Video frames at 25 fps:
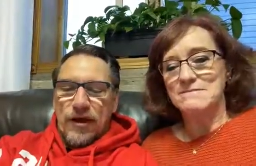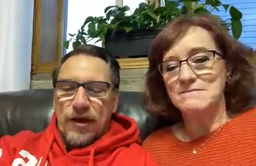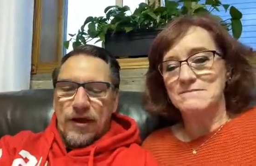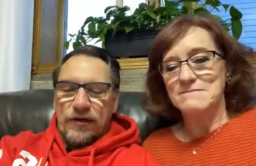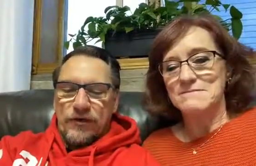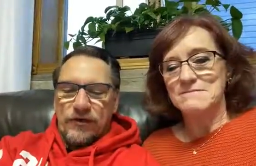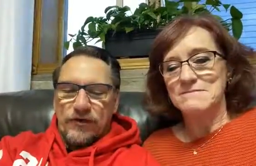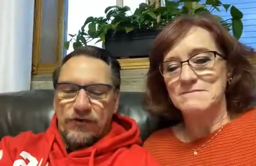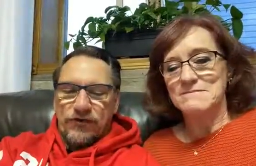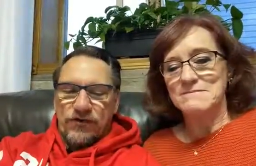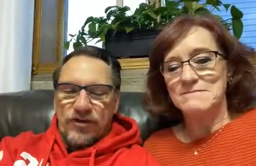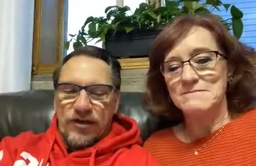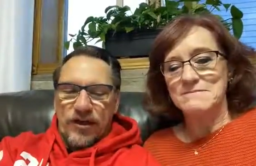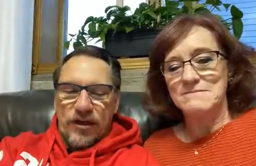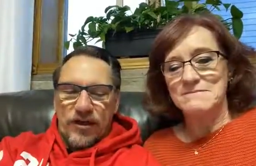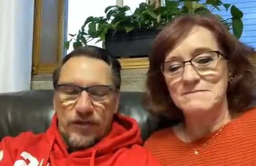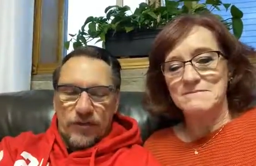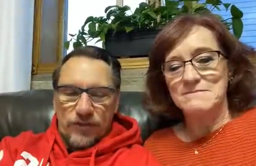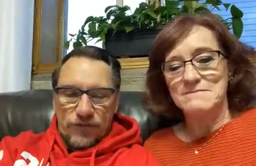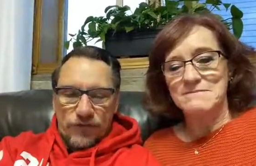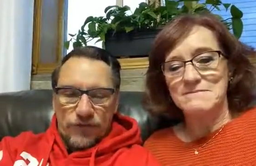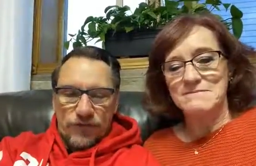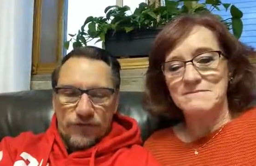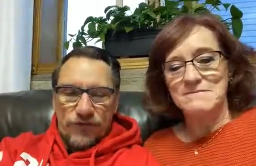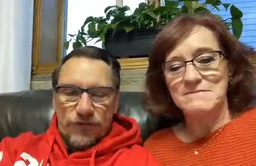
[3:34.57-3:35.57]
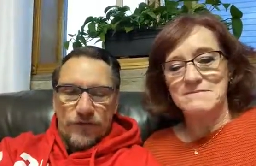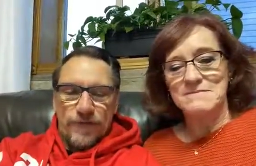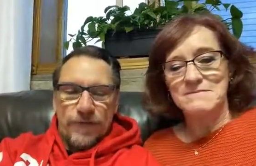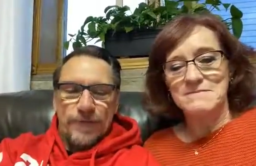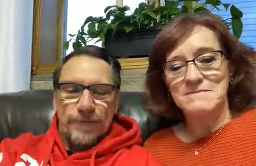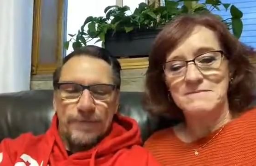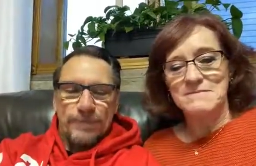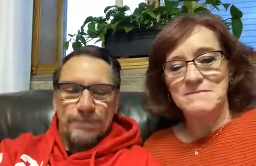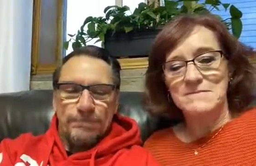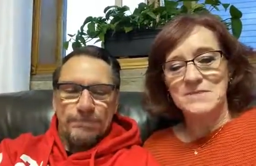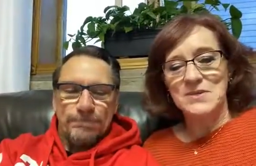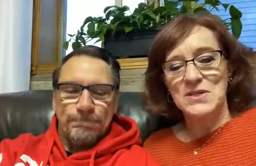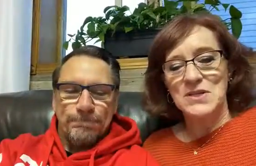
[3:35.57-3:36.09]
Speaker 1: honors others,
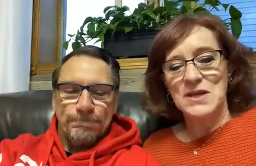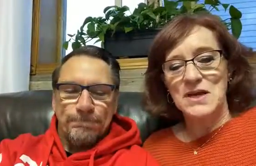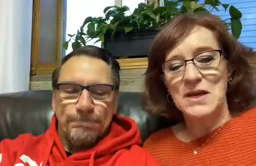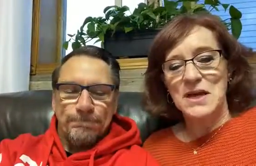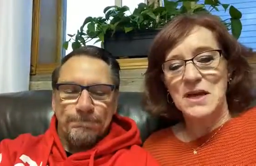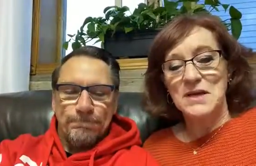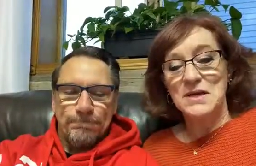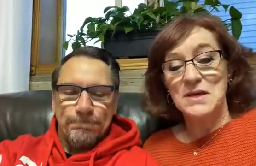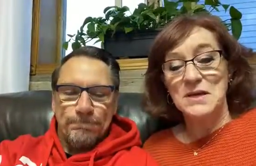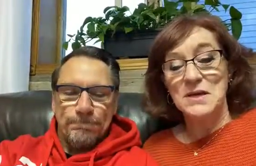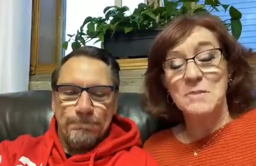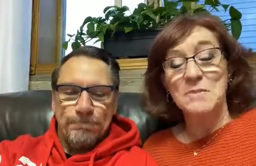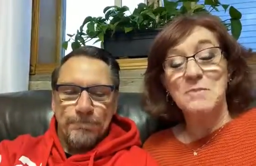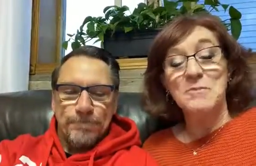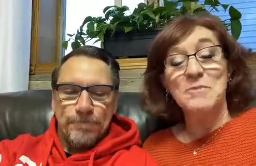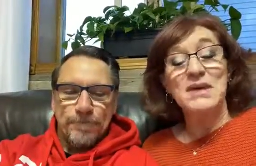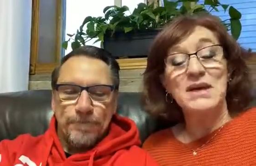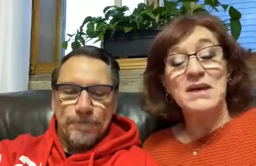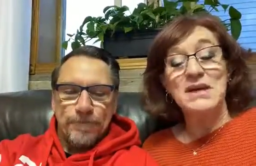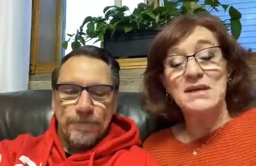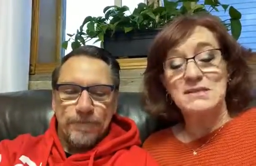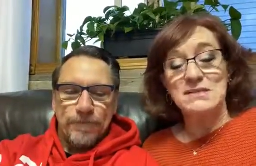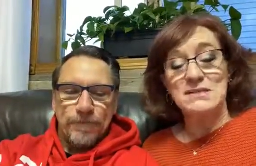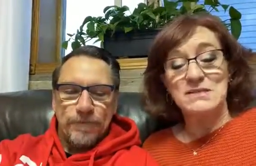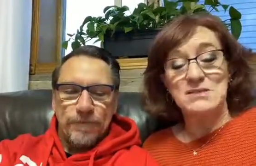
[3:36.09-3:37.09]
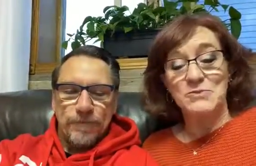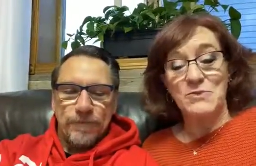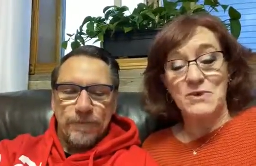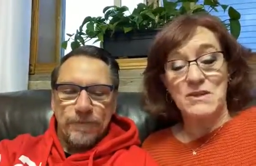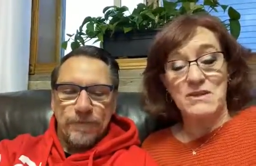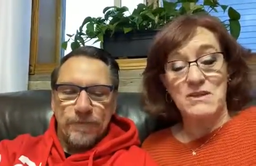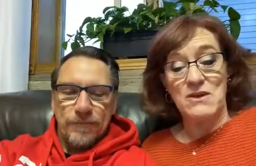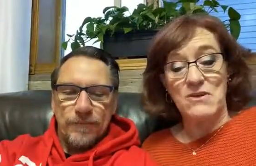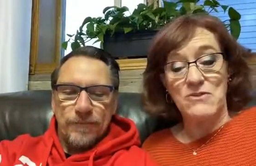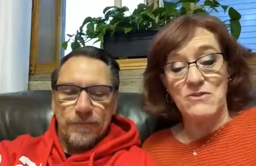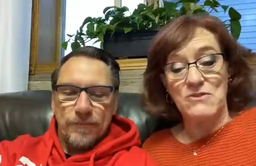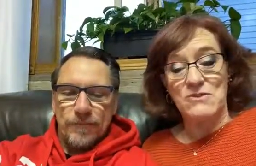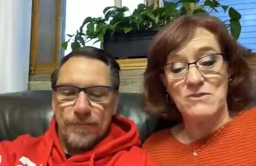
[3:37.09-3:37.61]
Speaker 2: competes
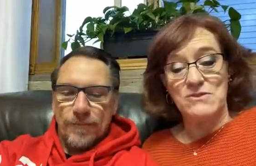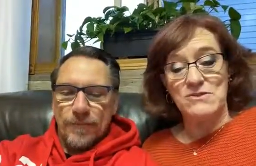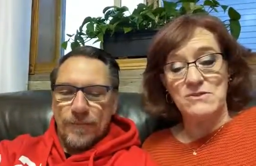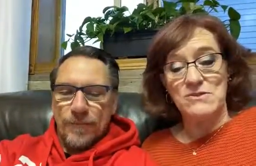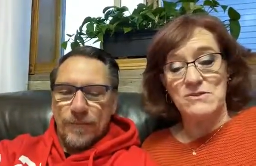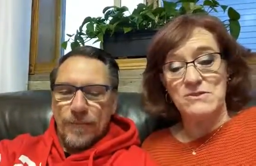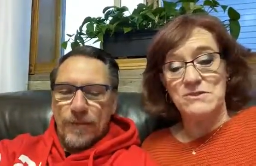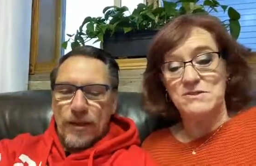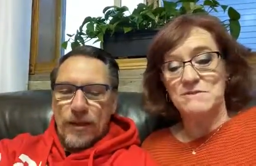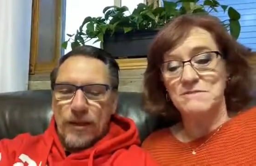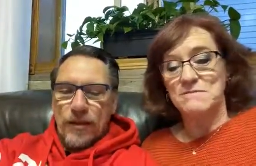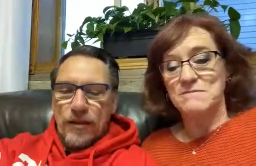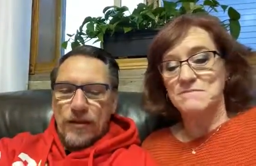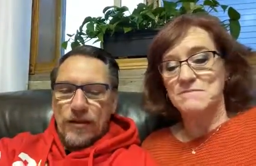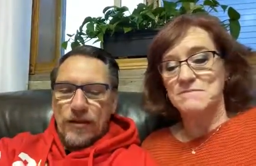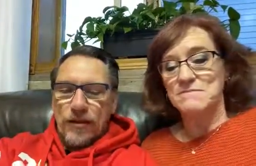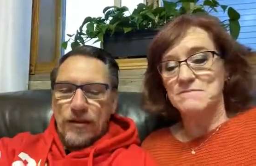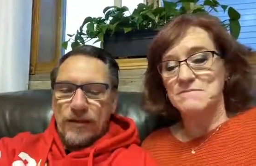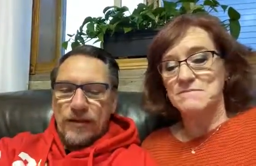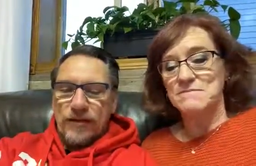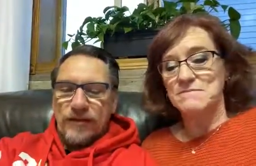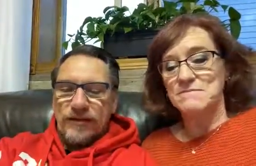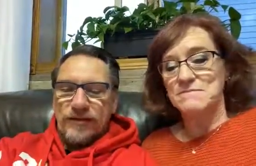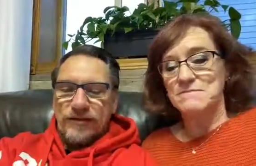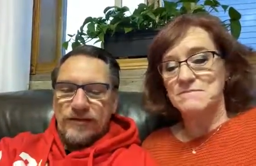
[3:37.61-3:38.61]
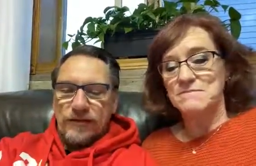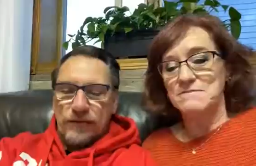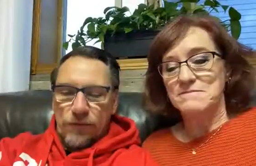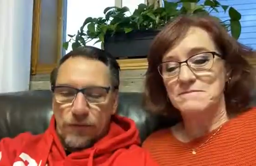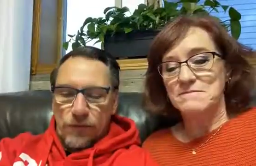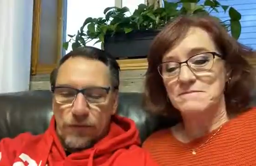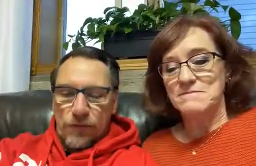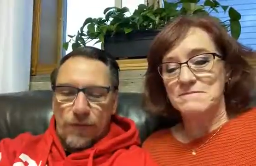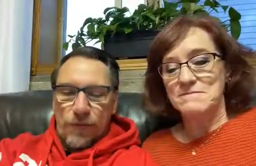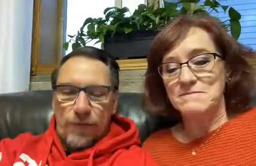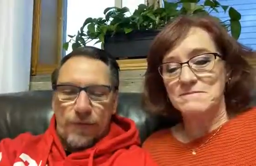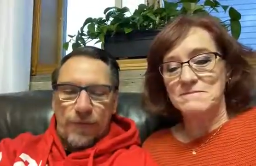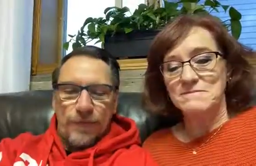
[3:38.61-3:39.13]
with others,
Speaker 1: is
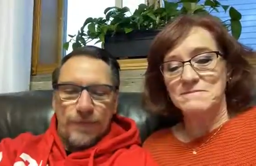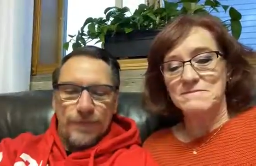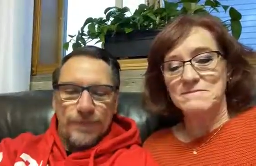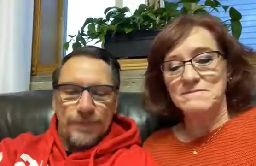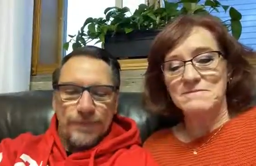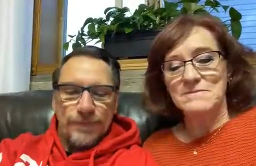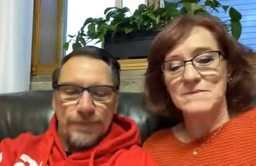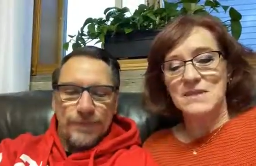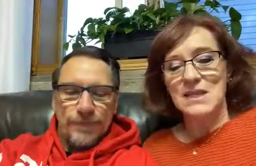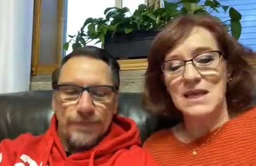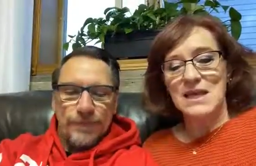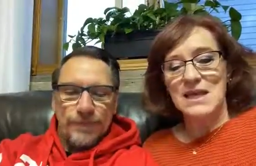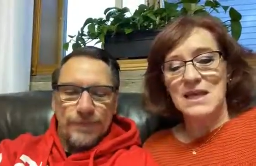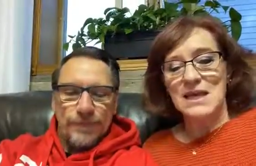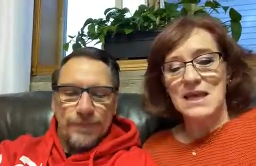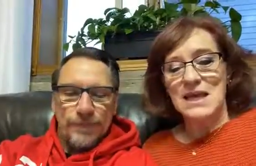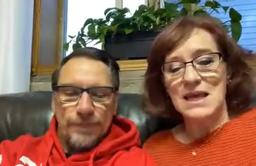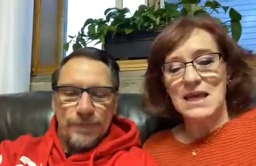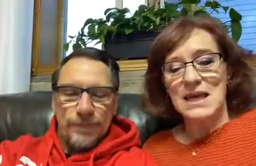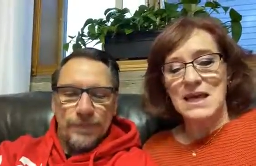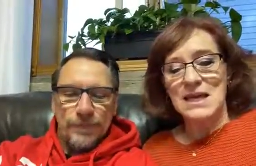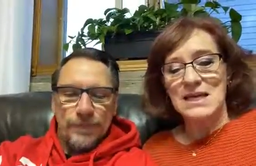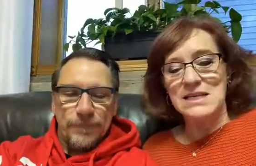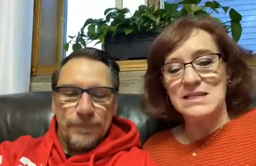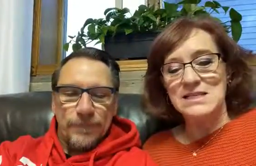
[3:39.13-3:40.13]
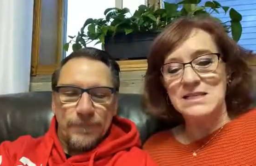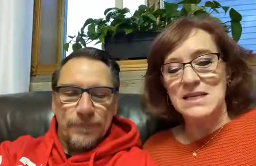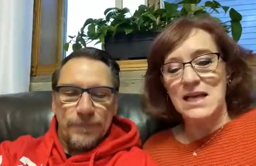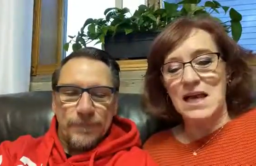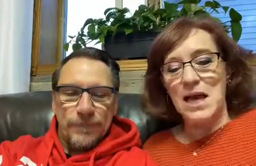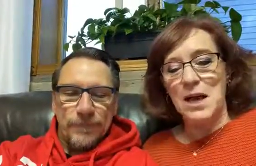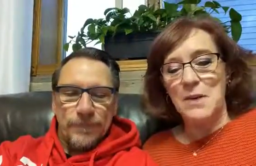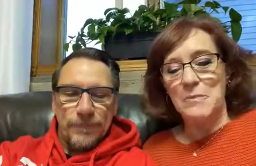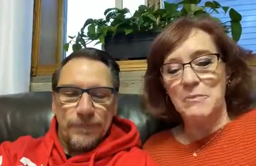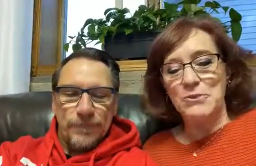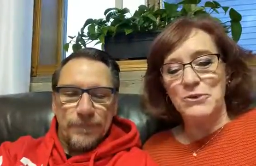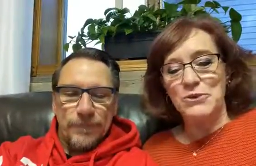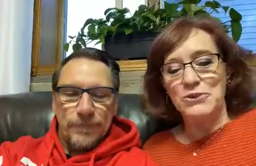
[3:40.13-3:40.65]
loyal
Speaker 2: is
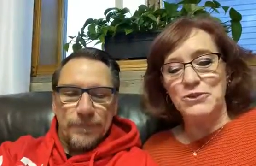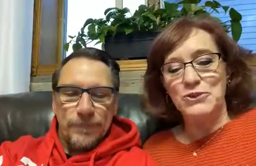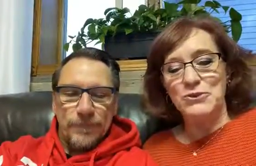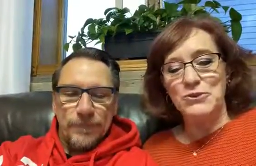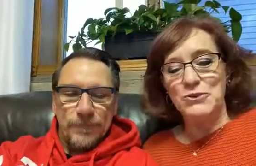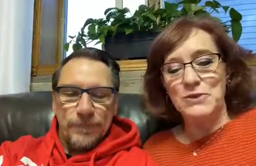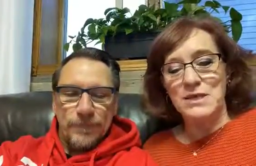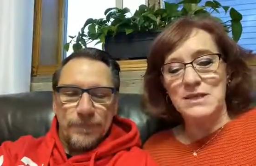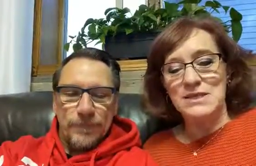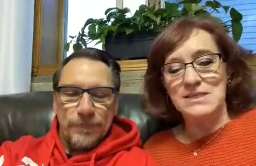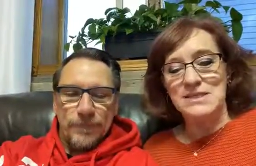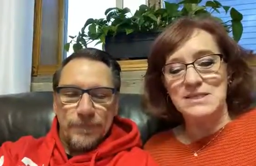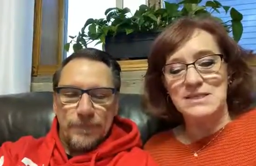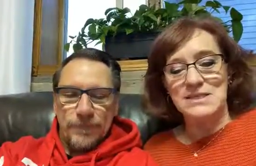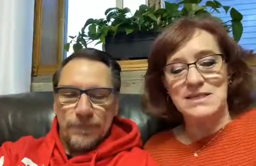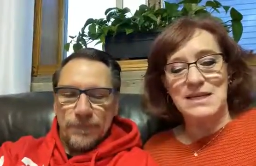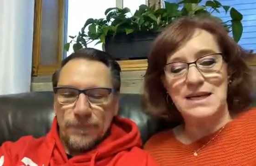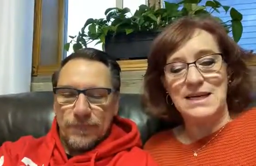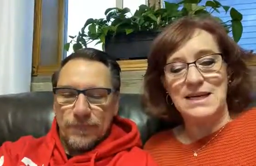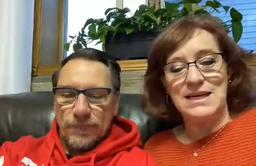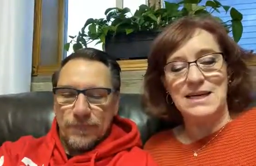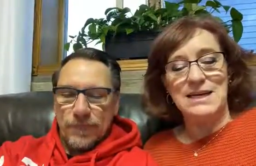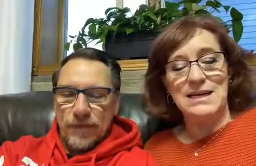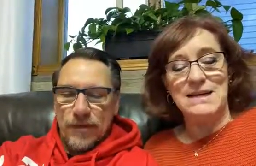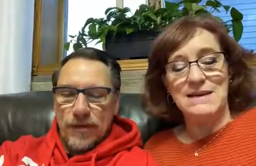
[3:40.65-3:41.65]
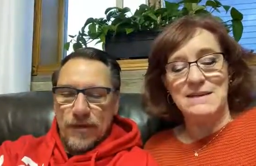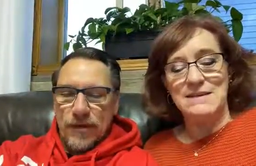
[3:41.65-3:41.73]
opportunistic,